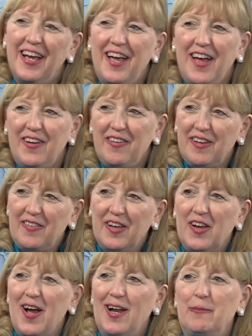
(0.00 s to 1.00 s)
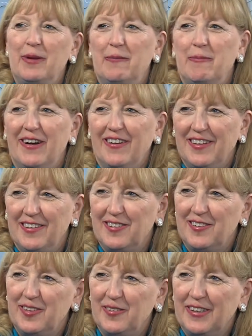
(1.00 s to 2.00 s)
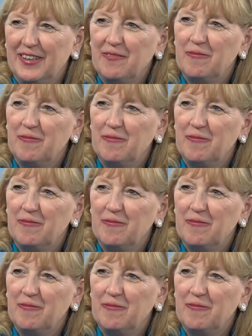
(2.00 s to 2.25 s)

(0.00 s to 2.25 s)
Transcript: how do you think the economy in Maryland is doing?